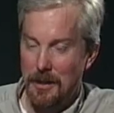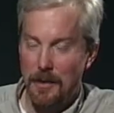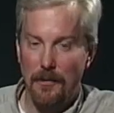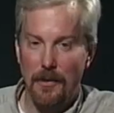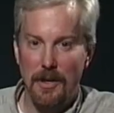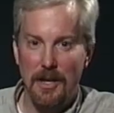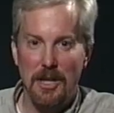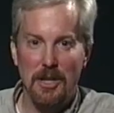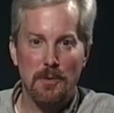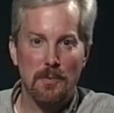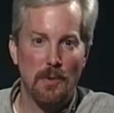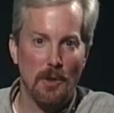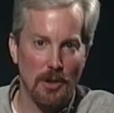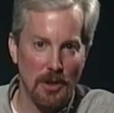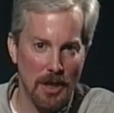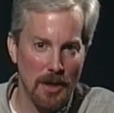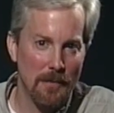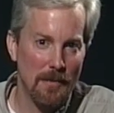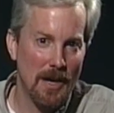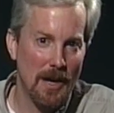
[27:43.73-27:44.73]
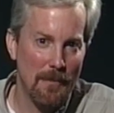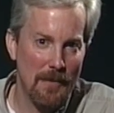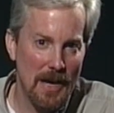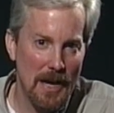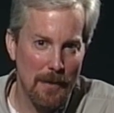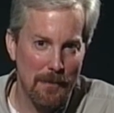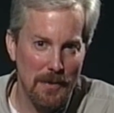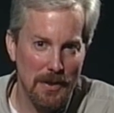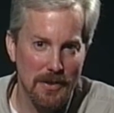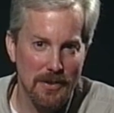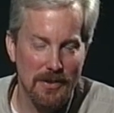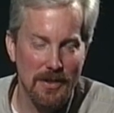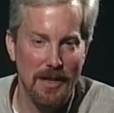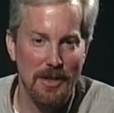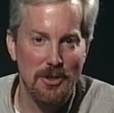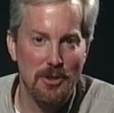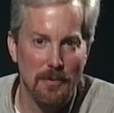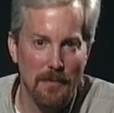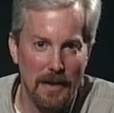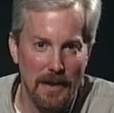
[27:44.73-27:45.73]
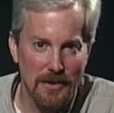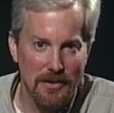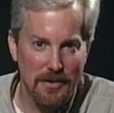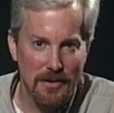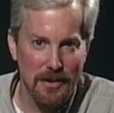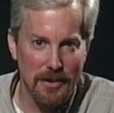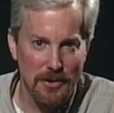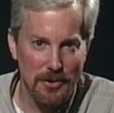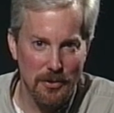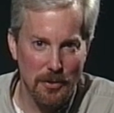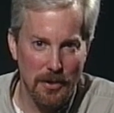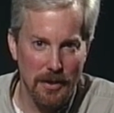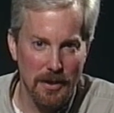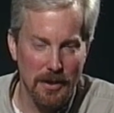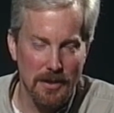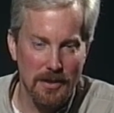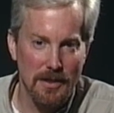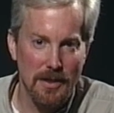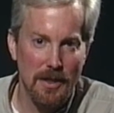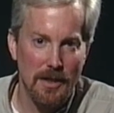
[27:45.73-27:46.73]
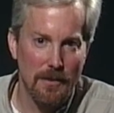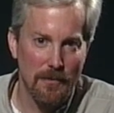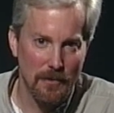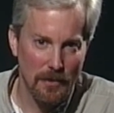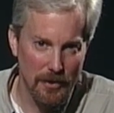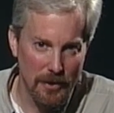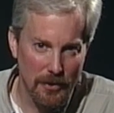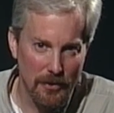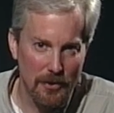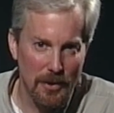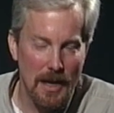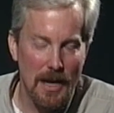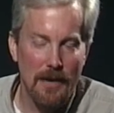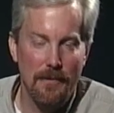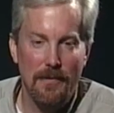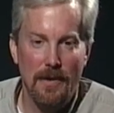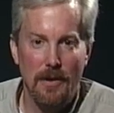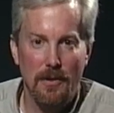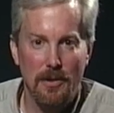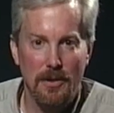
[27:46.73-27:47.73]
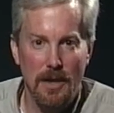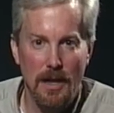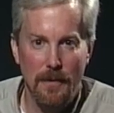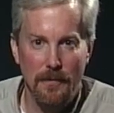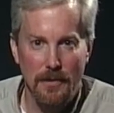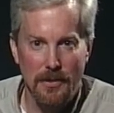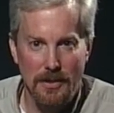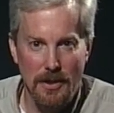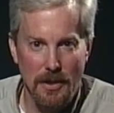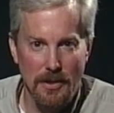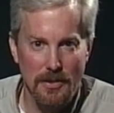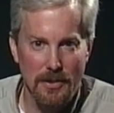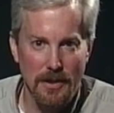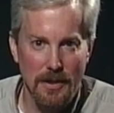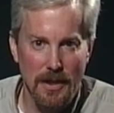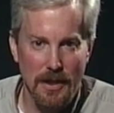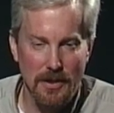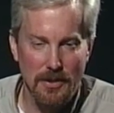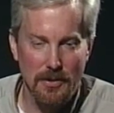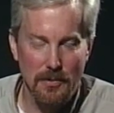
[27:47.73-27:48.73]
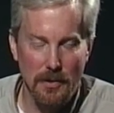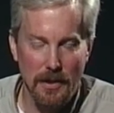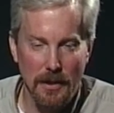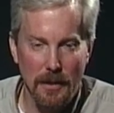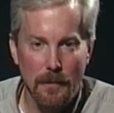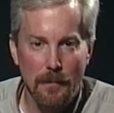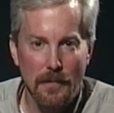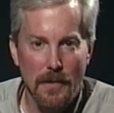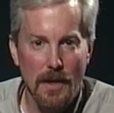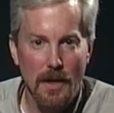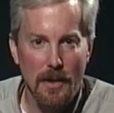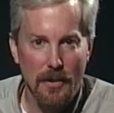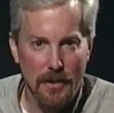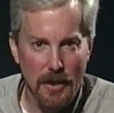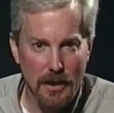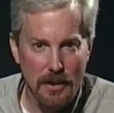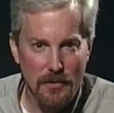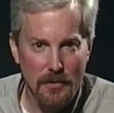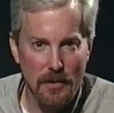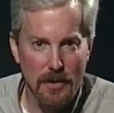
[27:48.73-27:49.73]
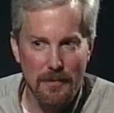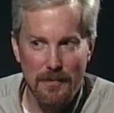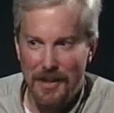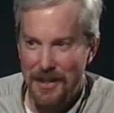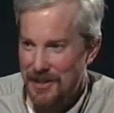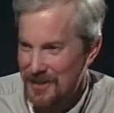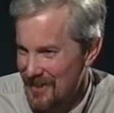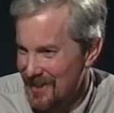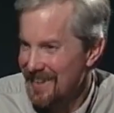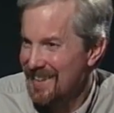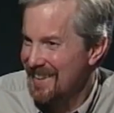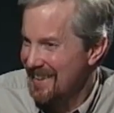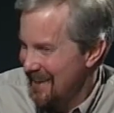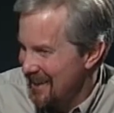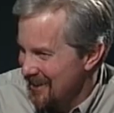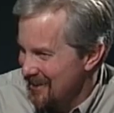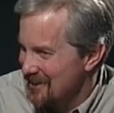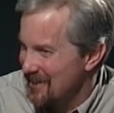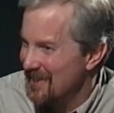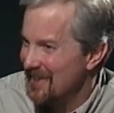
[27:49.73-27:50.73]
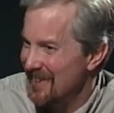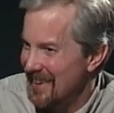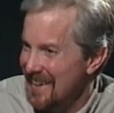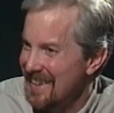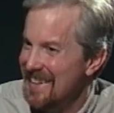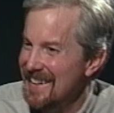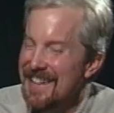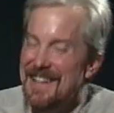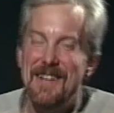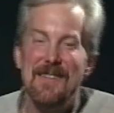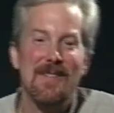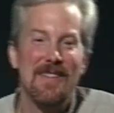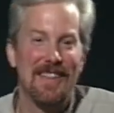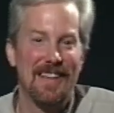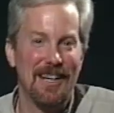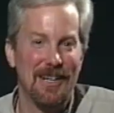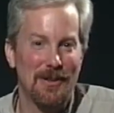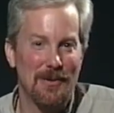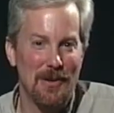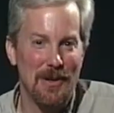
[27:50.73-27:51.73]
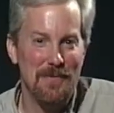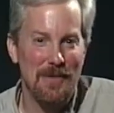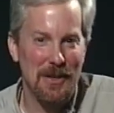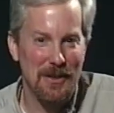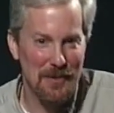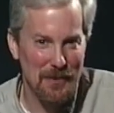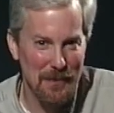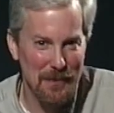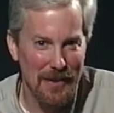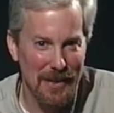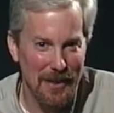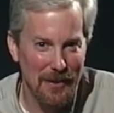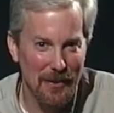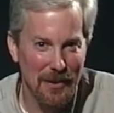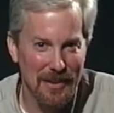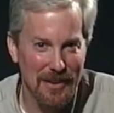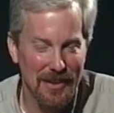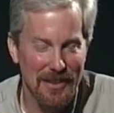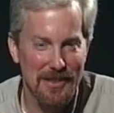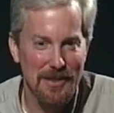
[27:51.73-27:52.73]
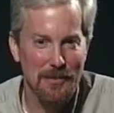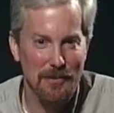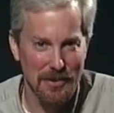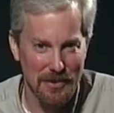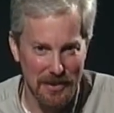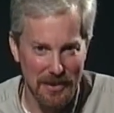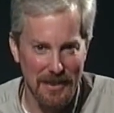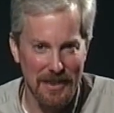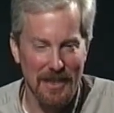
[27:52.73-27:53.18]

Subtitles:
of our next program. I'm happy to say Germaine's going to join us for another half-hour conversation next week. Thanks very much. Thanks, Germaine. Thanks very much for being with us. We'll see you